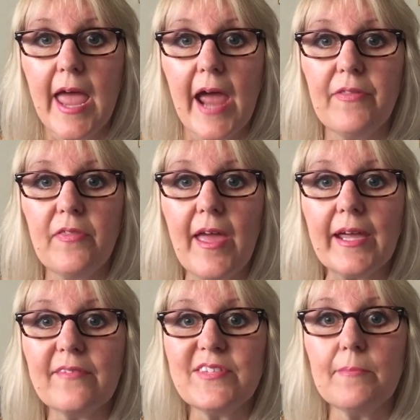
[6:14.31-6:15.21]
and then
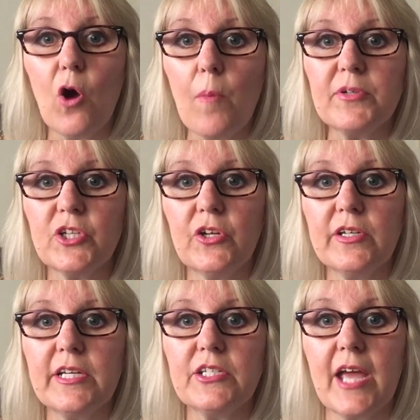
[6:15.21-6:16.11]
that gives them an
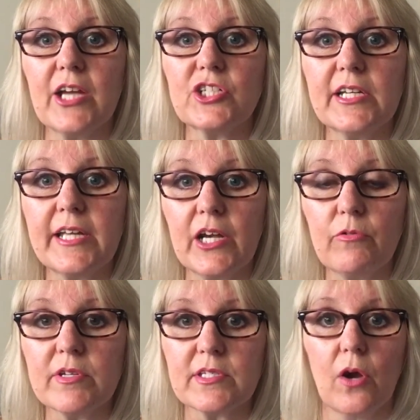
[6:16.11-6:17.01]
opportunity to actually get a
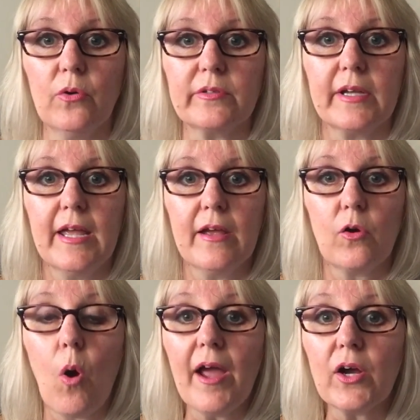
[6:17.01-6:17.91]
result
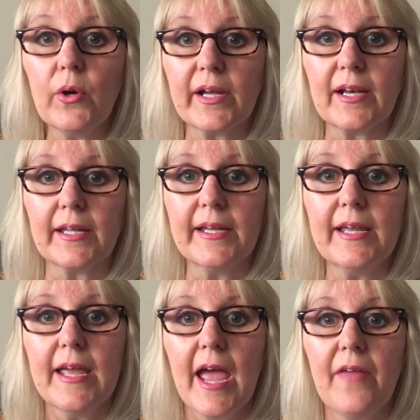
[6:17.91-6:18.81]
quite
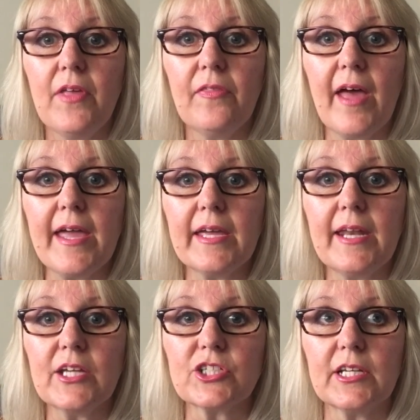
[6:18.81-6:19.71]
quickly, and then they can
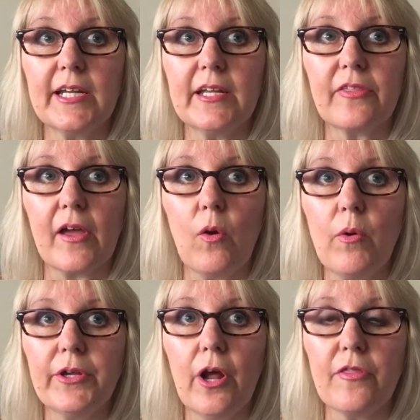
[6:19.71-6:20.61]
actually think, oh,